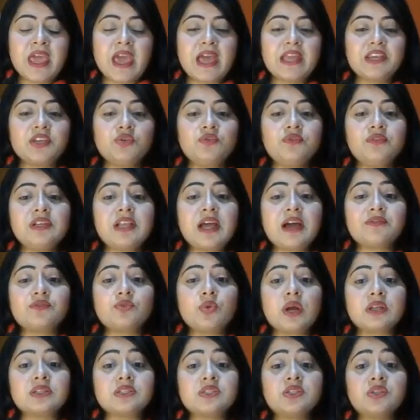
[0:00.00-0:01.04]
and you will have
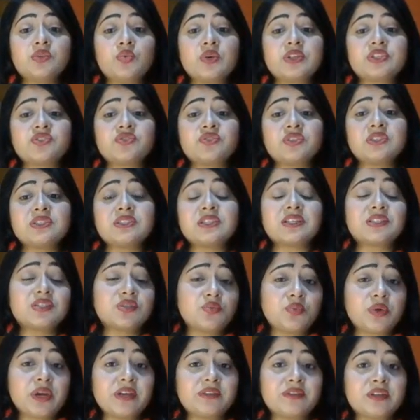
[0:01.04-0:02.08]
to answer the question in such a
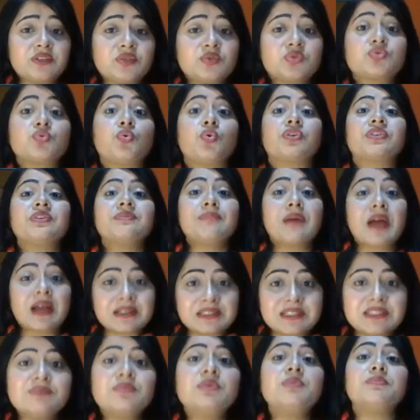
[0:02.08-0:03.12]
way that you score the
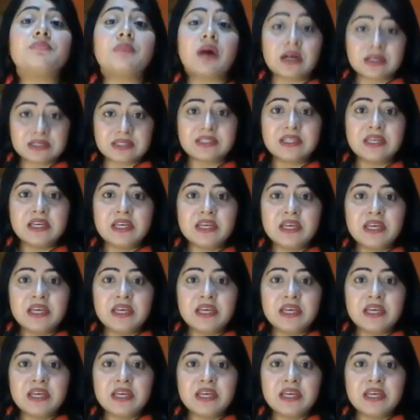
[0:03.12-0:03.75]
maximum marks.